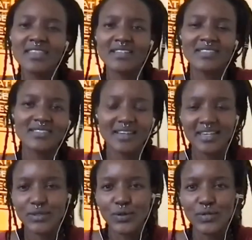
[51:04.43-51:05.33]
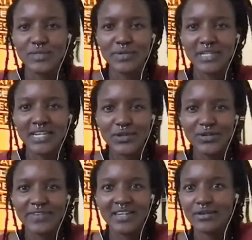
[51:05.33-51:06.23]
that has always been in you,
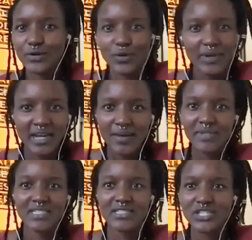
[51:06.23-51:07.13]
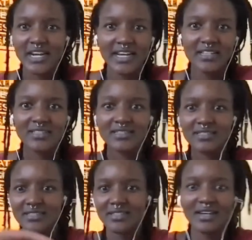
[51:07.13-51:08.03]
even growing up as a child,
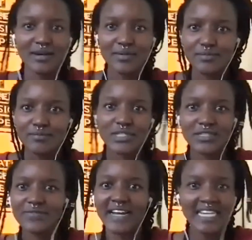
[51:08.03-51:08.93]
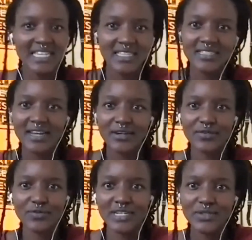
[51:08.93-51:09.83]
just finding these kind of
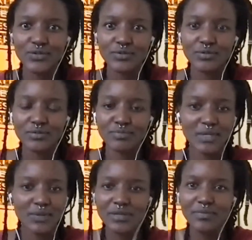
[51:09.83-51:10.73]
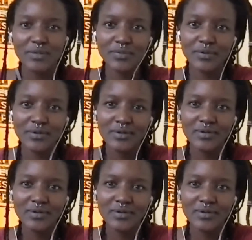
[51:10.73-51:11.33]
ways to be with people?